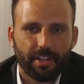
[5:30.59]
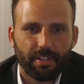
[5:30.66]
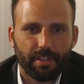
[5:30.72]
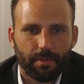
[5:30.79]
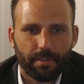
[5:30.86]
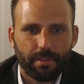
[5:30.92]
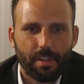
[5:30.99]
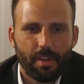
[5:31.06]
With
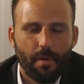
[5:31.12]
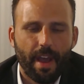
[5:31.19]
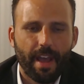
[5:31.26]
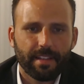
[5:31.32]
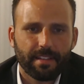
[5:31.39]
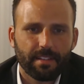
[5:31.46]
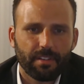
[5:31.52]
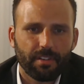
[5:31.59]
the
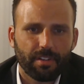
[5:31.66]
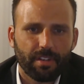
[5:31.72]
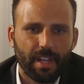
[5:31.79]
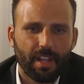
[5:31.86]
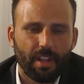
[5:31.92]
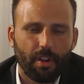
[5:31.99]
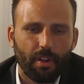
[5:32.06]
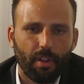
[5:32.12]
U.S., you're getting
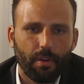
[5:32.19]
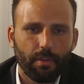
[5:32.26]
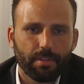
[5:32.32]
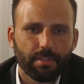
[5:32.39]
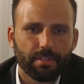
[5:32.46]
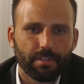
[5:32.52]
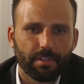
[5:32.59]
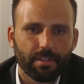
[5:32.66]

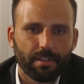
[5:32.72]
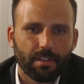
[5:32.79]
closer